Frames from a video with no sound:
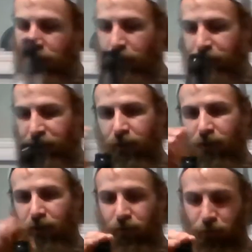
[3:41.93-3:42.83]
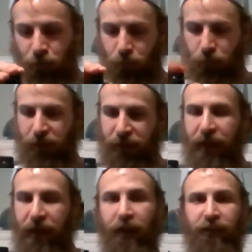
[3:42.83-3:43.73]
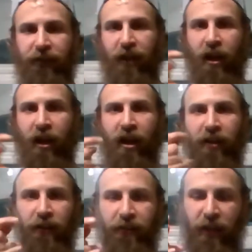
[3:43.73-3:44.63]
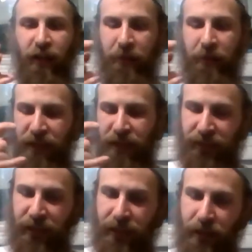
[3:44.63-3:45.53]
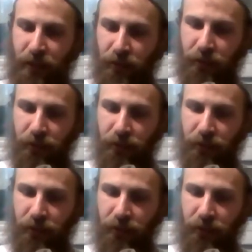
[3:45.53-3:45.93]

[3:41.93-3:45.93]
I'm going to use 1 ounce of mezcal.